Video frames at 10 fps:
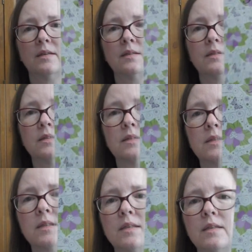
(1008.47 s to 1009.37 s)
This
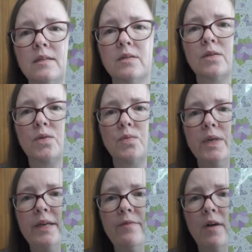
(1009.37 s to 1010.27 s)
is
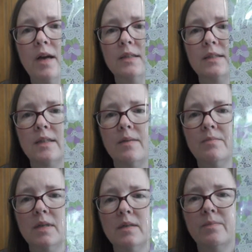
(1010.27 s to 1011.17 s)
Three Violets
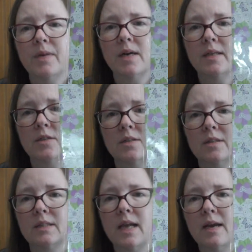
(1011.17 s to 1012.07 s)
Humbug by Just